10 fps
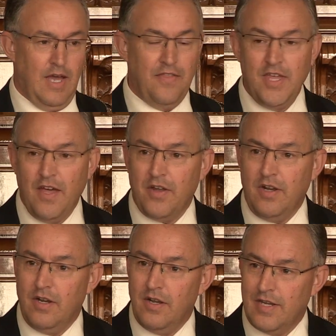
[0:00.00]
And the
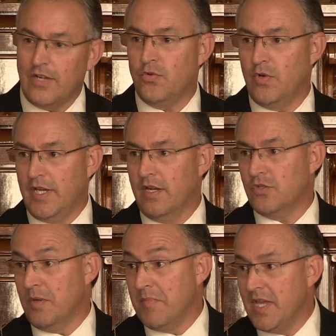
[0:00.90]
other natural leader
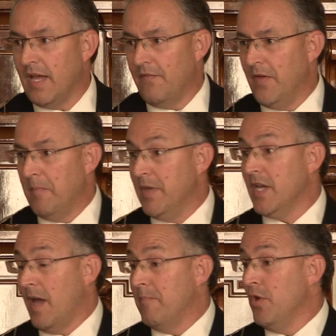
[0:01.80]
to me, a
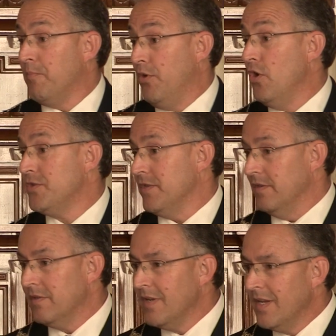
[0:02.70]
big
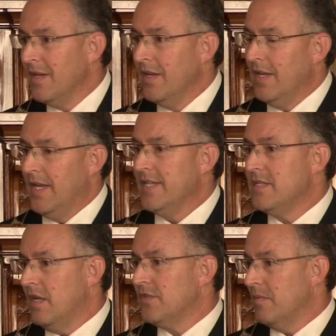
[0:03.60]
person,
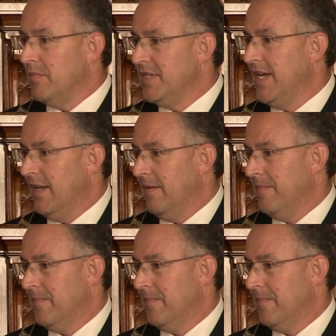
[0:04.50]
is Nelson Mandela.